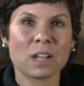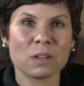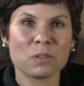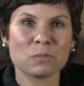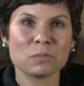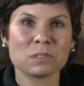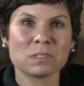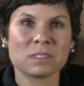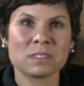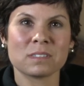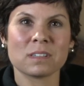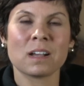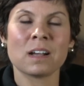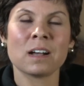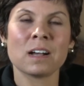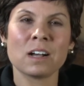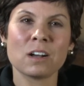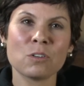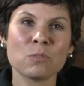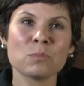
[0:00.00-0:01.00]
I was
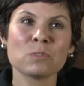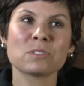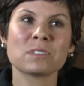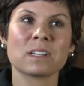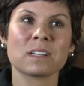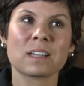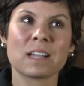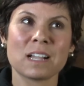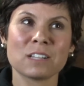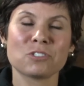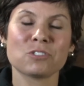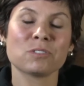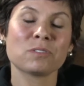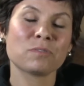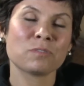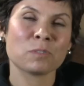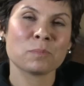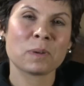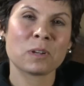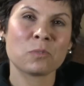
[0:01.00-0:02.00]
almost unconscious
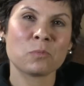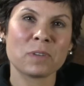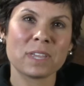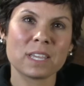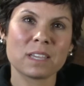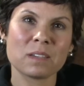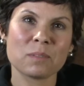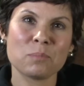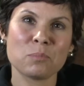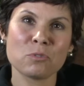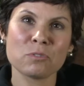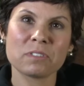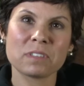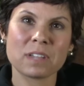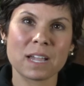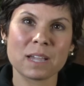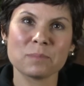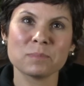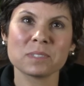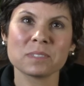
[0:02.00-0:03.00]
for about a week, both
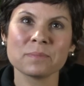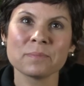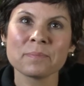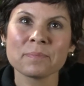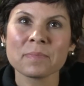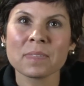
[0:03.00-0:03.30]
times.